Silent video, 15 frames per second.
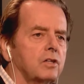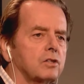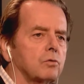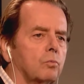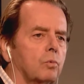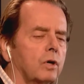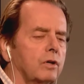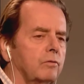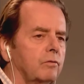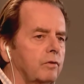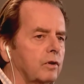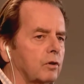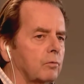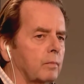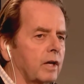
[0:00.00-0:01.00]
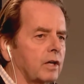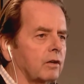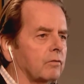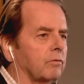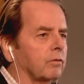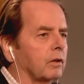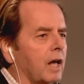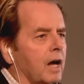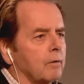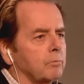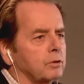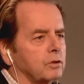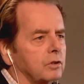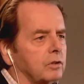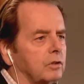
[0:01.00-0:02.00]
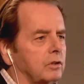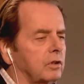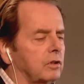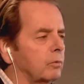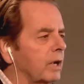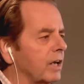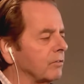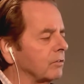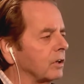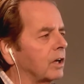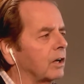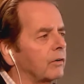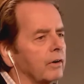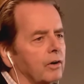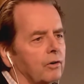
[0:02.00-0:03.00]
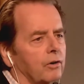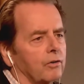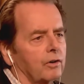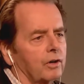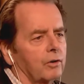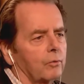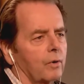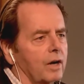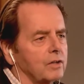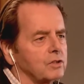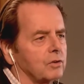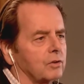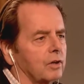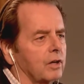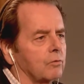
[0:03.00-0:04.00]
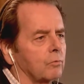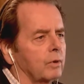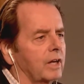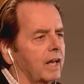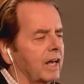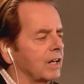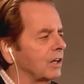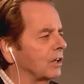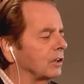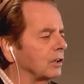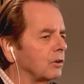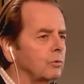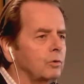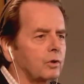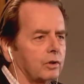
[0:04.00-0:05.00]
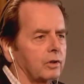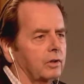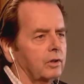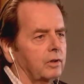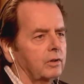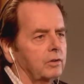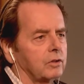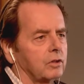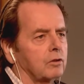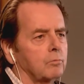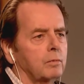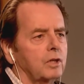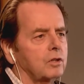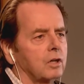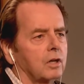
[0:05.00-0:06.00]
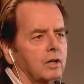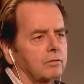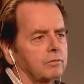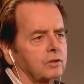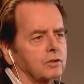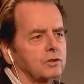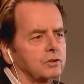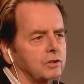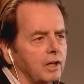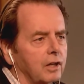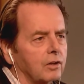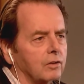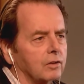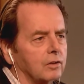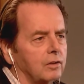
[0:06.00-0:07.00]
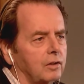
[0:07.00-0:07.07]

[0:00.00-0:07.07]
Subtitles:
one film and it flops, then we have to carry her on our roster and we can't unload her. It's going to be tough to sell.